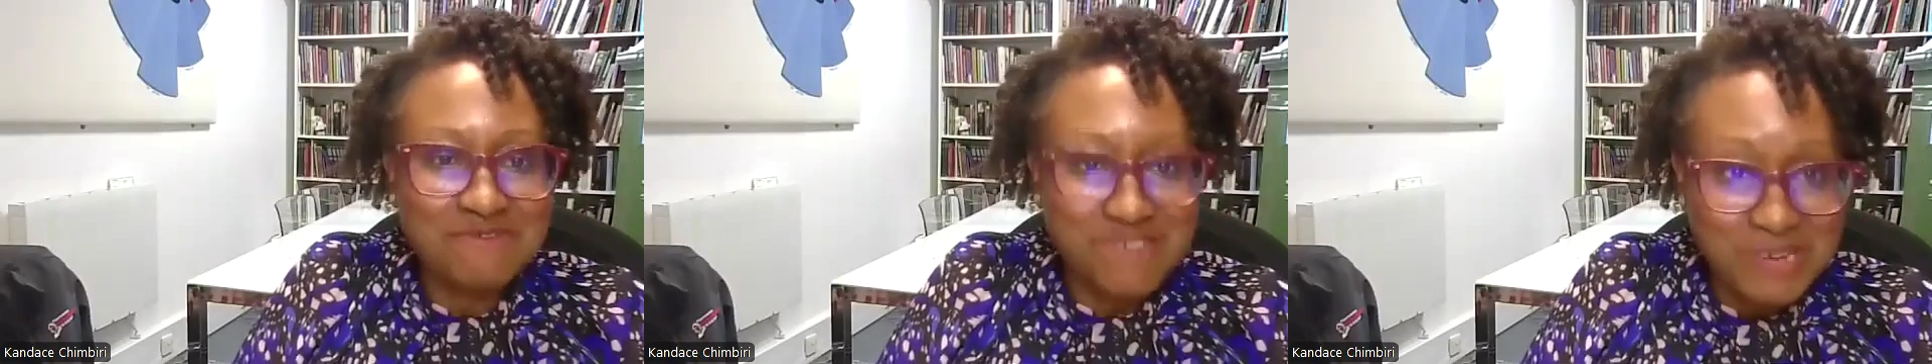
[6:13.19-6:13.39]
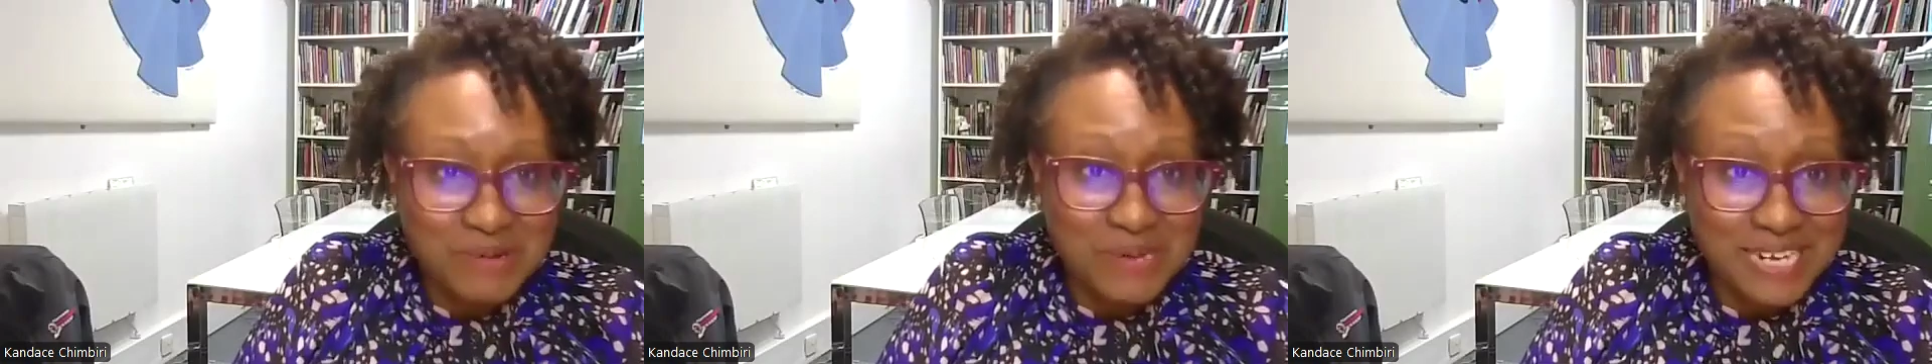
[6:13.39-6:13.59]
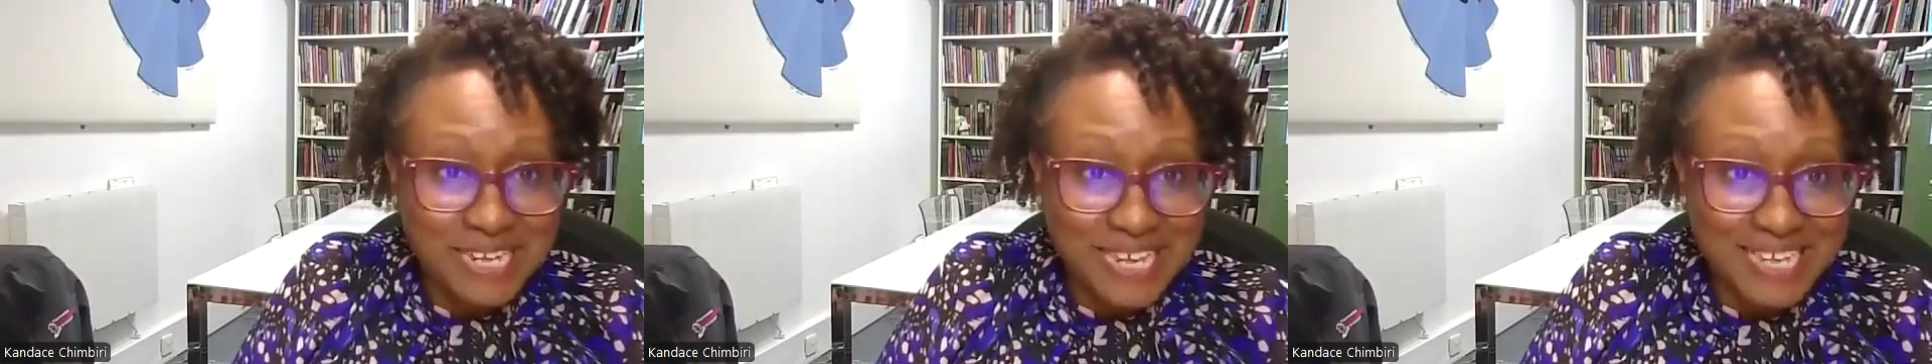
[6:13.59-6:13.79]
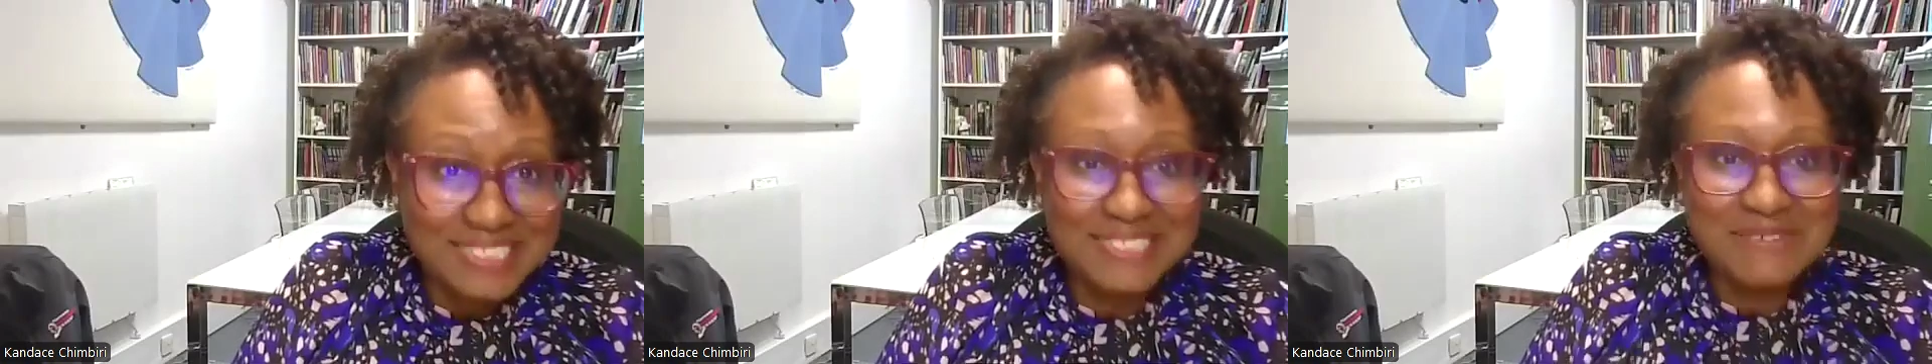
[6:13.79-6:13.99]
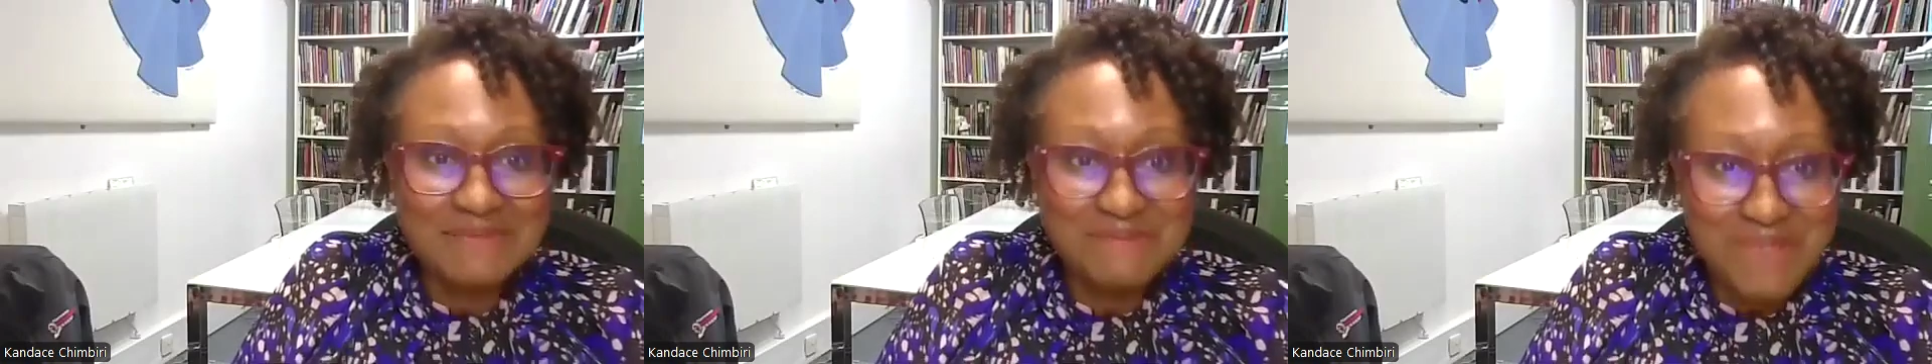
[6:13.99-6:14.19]
frequently
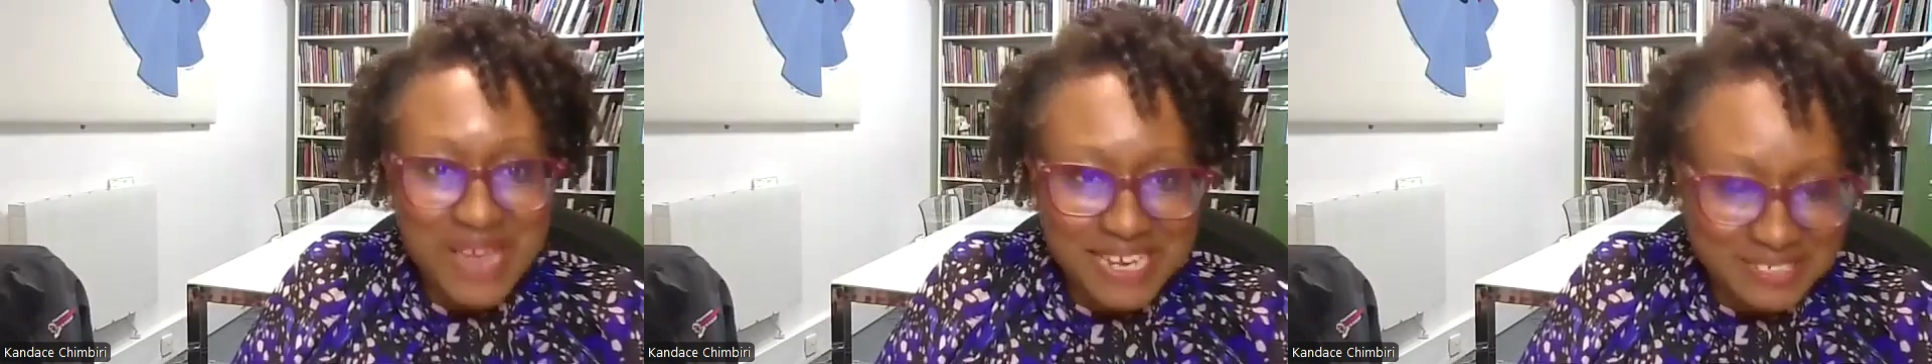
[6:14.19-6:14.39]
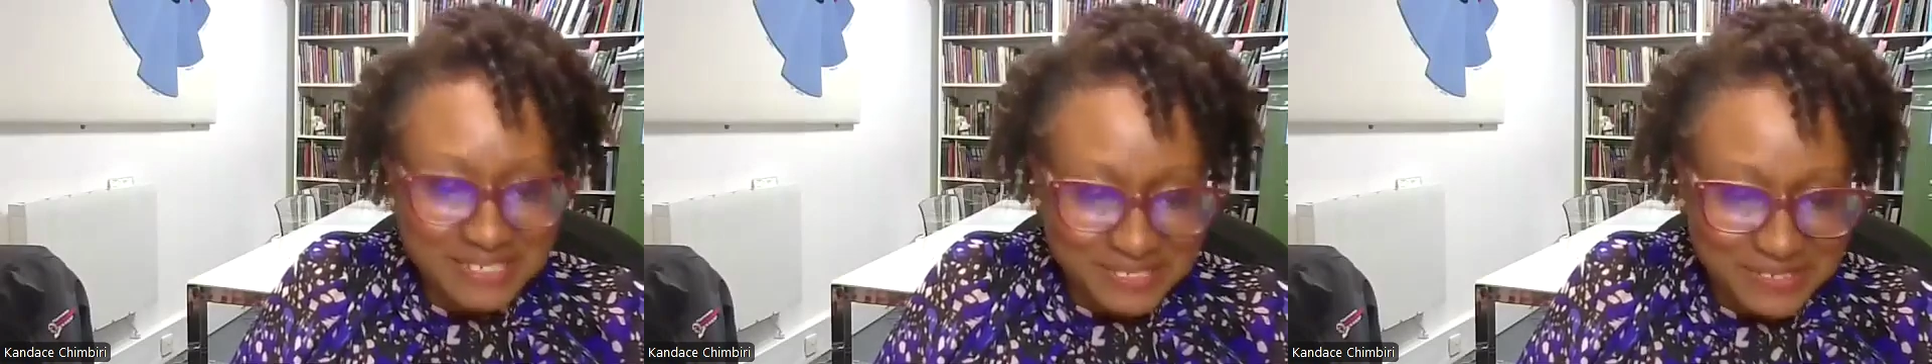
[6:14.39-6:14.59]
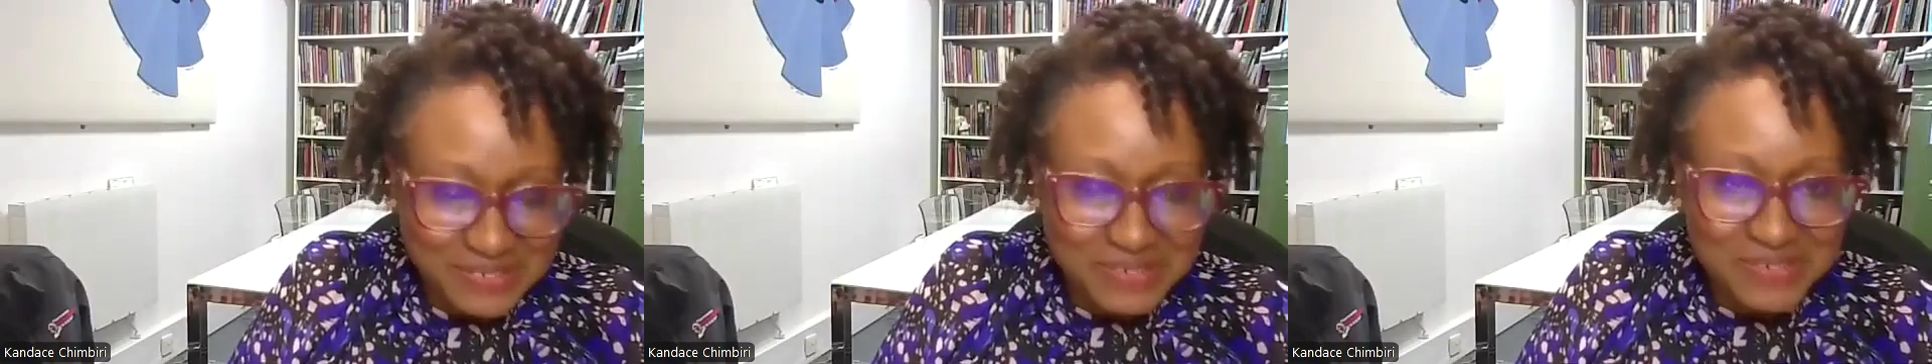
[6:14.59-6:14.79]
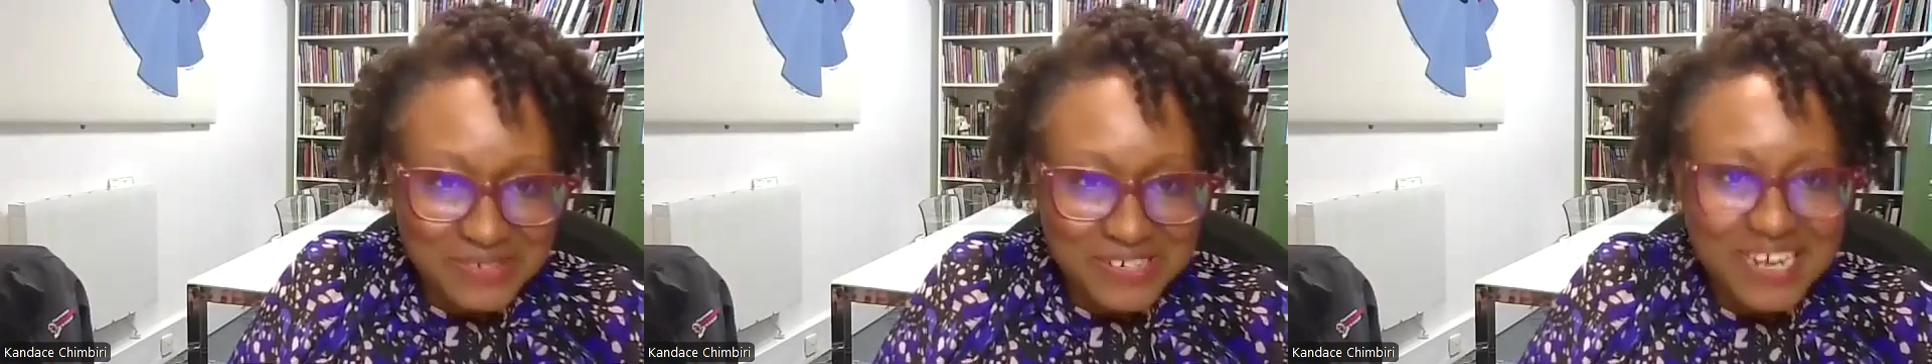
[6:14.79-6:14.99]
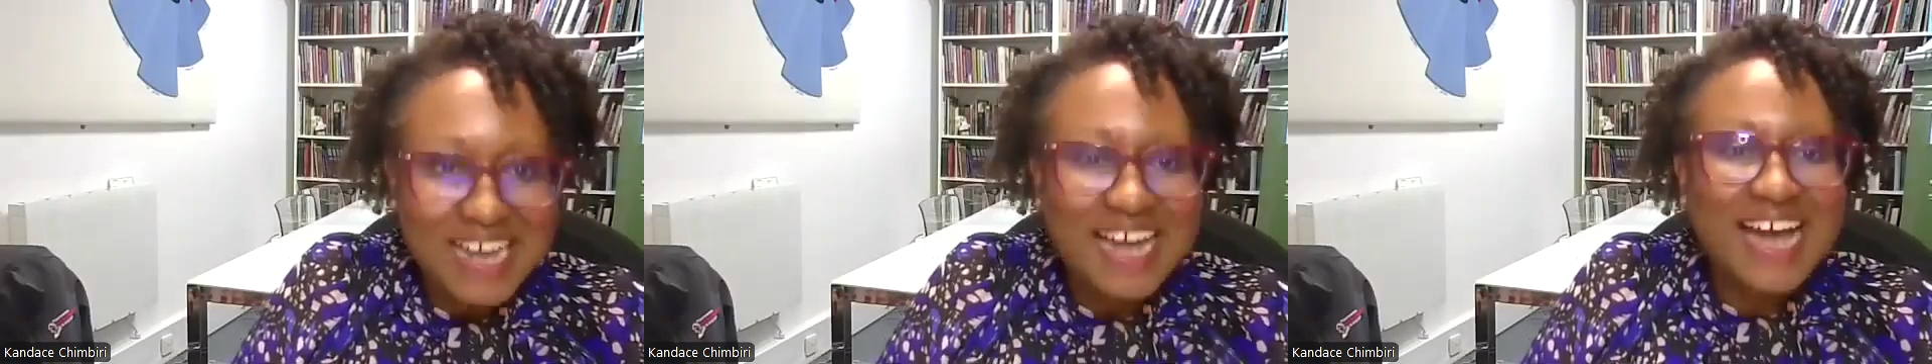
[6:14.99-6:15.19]
to make sure